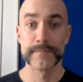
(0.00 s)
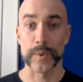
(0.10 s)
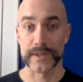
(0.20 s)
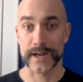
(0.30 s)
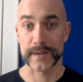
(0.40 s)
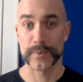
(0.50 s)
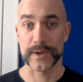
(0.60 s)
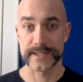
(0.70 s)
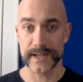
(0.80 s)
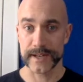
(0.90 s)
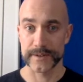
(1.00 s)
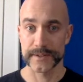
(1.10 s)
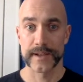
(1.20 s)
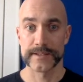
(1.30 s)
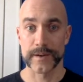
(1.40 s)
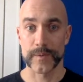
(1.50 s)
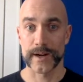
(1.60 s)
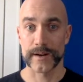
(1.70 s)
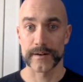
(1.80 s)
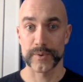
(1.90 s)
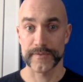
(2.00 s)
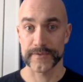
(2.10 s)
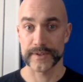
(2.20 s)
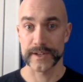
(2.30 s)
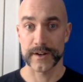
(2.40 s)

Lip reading: But what Locke points out is that while porphyry